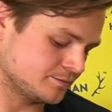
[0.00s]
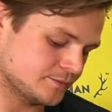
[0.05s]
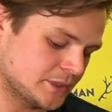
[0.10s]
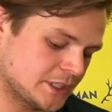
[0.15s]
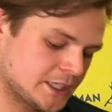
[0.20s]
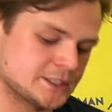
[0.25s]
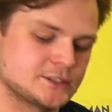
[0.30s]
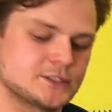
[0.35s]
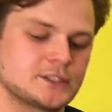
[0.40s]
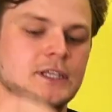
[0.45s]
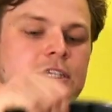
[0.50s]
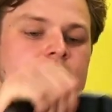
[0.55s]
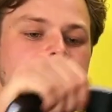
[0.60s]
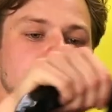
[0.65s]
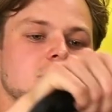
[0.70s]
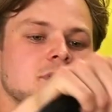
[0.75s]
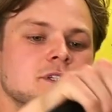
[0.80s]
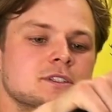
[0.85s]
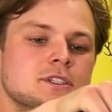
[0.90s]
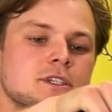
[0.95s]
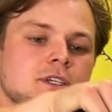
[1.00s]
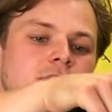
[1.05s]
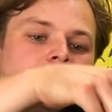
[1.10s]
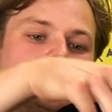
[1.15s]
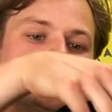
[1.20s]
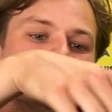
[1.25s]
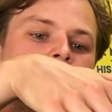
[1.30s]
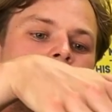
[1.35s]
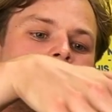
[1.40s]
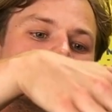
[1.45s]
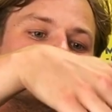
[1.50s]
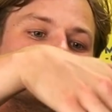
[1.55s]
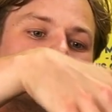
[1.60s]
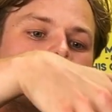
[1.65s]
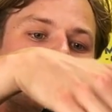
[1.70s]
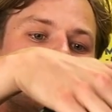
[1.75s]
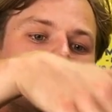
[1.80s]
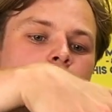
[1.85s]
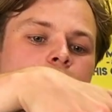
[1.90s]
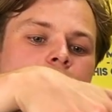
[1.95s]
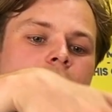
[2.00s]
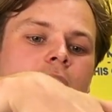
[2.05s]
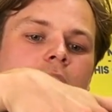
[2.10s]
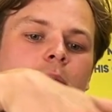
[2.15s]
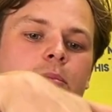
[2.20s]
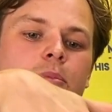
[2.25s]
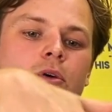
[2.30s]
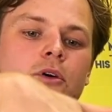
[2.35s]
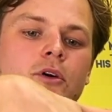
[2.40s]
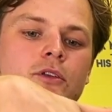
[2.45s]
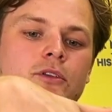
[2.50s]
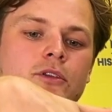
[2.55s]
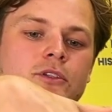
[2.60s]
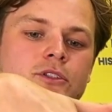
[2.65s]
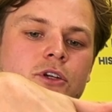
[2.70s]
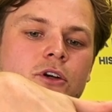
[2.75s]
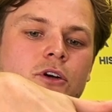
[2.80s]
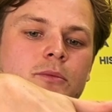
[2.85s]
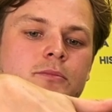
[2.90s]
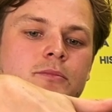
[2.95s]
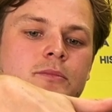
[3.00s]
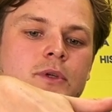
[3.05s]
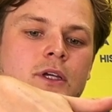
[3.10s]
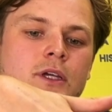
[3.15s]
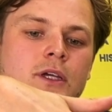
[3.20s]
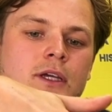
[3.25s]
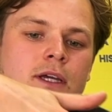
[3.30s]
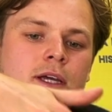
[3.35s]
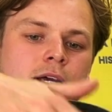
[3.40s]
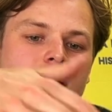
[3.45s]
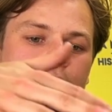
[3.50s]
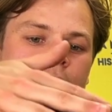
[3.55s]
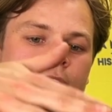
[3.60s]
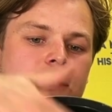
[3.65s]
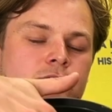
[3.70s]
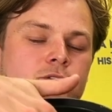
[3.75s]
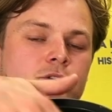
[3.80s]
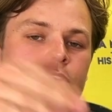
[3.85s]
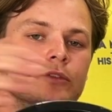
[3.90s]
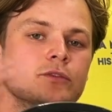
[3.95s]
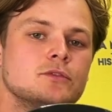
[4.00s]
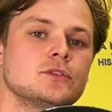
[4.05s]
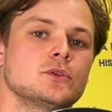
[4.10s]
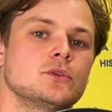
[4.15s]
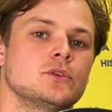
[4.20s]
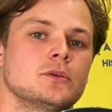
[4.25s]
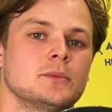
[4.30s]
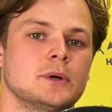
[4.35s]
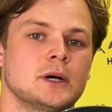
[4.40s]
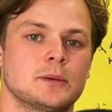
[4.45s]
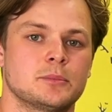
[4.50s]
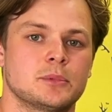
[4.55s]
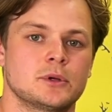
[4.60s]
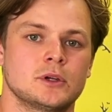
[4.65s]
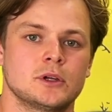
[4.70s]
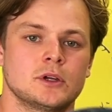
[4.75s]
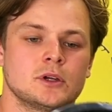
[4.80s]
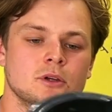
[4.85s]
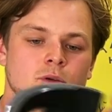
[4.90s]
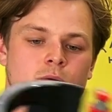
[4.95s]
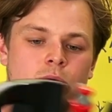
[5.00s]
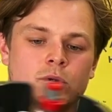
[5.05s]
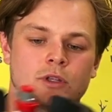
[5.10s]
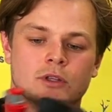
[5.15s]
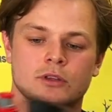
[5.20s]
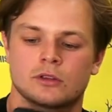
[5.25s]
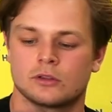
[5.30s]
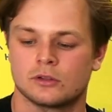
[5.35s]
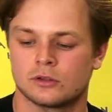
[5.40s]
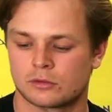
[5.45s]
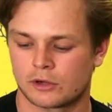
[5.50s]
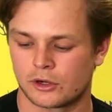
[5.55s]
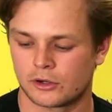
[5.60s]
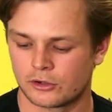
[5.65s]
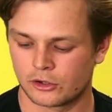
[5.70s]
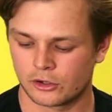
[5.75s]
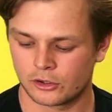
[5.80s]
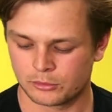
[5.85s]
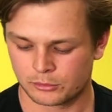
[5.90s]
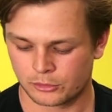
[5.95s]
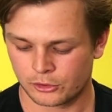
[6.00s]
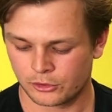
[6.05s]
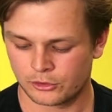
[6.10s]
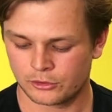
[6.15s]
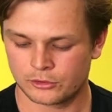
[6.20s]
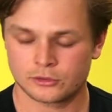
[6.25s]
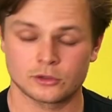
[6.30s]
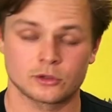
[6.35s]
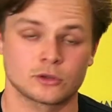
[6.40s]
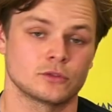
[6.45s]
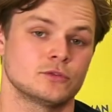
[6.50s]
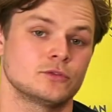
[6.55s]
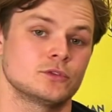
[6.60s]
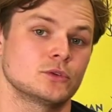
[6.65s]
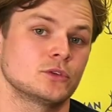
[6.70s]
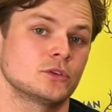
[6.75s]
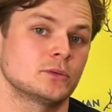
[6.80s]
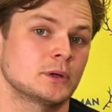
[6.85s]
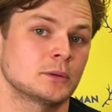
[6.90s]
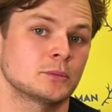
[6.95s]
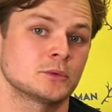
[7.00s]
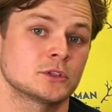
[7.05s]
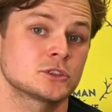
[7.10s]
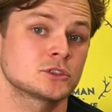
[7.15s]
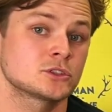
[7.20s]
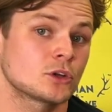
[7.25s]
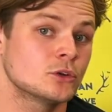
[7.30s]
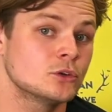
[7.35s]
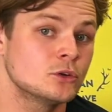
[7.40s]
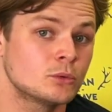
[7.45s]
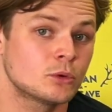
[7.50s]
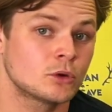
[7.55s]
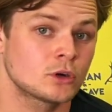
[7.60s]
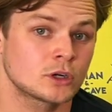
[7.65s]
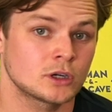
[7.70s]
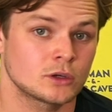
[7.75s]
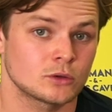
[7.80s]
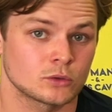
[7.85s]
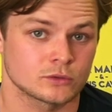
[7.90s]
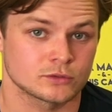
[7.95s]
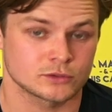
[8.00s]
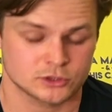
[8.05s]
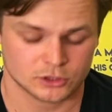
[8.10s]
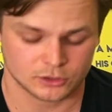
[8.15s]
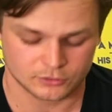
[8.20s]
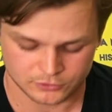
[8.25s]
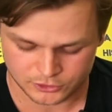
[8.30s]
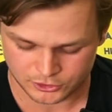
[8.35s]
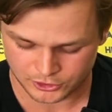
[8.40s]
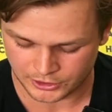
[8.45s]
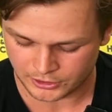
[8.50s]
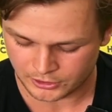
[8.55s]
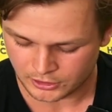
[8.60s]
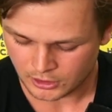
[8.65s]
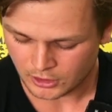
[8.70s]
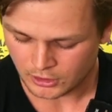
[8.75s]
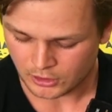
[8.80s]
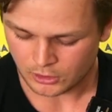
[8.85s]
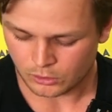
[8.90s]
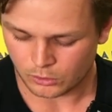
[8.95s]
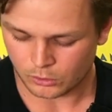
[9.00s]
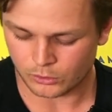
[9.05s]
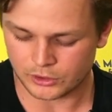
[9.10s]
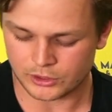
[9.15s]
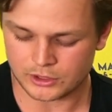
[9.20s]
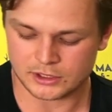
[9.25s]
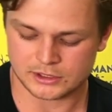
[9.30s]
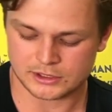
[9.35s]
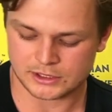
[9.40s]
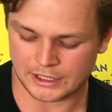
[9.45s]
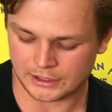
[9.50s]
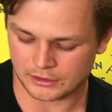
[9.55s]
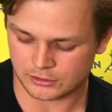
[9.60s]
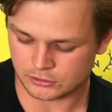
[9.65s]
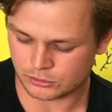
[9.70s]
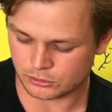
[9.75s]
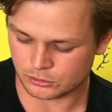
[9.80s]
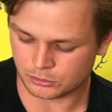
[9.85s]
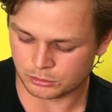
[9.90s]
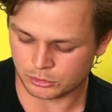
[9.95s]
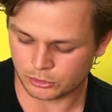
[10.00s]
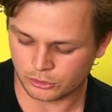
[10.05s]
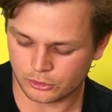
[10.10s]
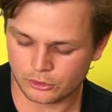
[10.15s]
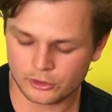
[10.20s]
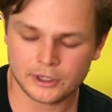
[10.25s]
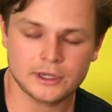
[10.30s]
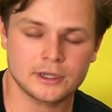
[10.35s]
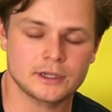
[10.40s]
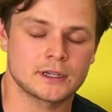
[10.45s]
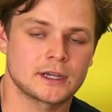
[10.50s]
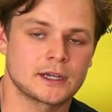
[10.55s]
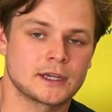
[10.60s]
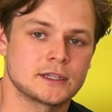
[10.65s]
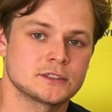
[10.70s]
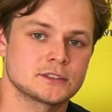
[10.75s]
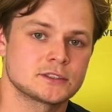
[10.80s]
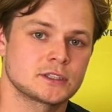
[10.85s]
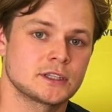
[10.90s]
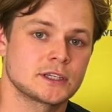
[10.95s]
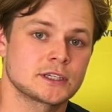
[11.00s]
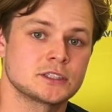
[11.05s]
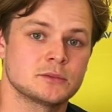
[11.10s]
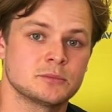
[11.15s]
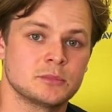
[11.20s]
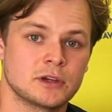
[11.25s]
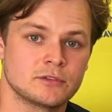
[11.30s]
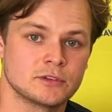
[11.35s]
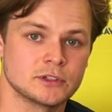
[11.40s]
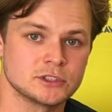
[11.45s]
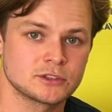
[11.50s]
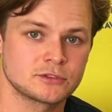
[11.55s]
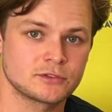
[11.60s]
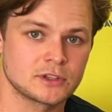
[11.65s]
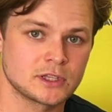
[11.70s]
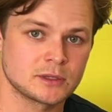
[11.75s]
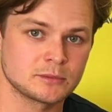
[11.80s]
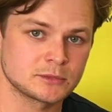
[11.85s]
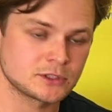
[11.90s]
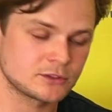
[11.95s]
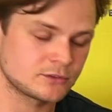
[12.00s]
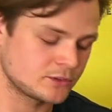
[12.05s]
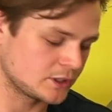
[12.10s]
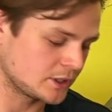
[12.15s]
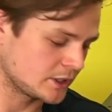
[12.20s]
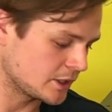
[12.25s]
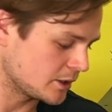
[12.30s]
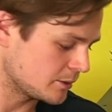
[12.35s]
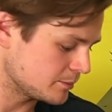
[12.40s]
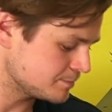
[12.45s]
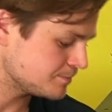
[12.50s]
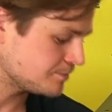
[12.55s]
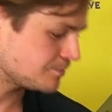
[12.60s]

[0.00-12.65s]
as these ones here open up on the top and you can fill them up with your own homebrew. You could fill them up with soda water or soft drink, or you can take it to a brewery and select a beverage for them to fill it up.